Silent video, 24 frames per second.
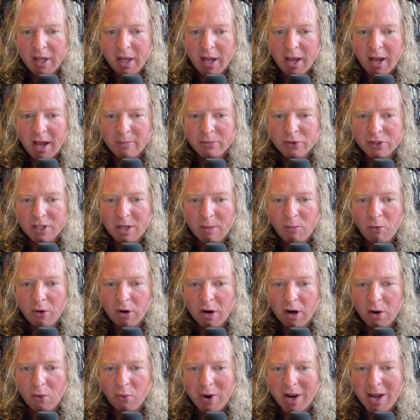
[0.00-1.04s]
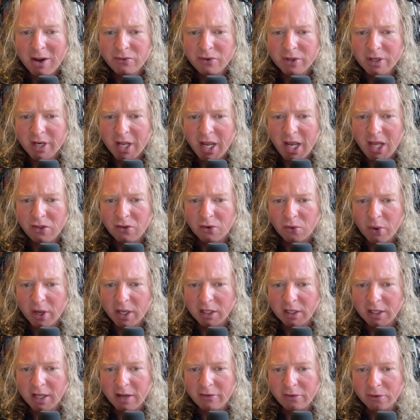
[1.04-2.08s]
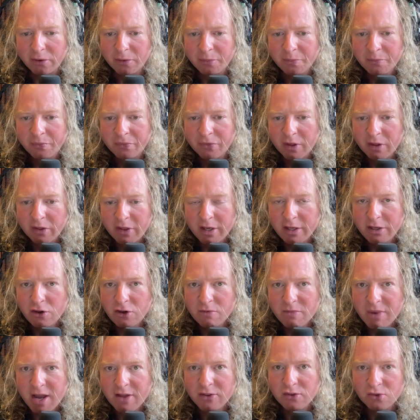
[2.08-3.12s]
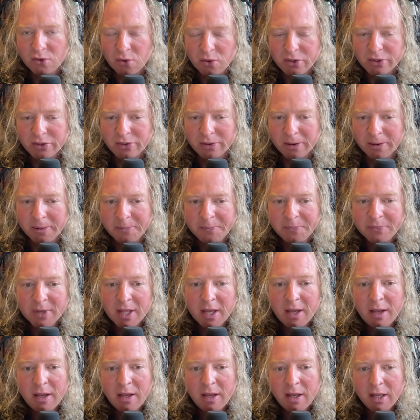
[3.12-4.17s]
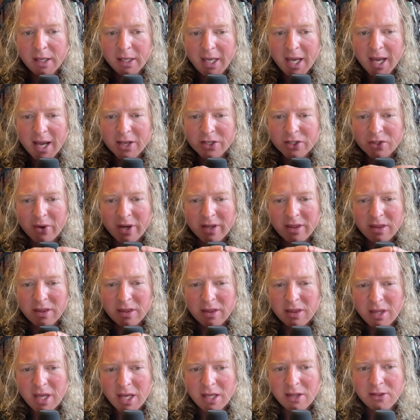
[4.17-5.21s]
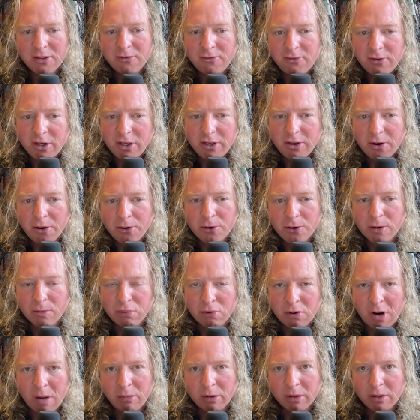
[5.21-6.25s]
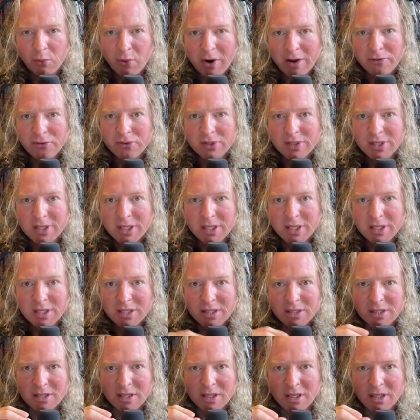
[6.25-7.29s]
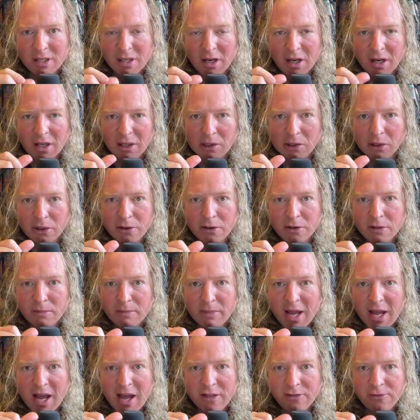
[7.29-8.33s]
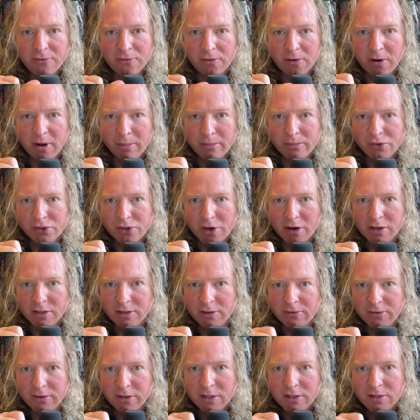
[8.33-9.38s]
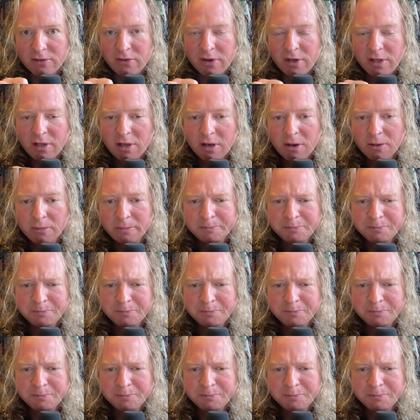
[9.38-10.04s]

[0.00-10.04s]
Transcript: I'm somewhere around an eighth grade level. Thank you, Math Sorcerer. Yeah, so I think the video you're probably referencing is the uh, Learn Math from Start to Finish video.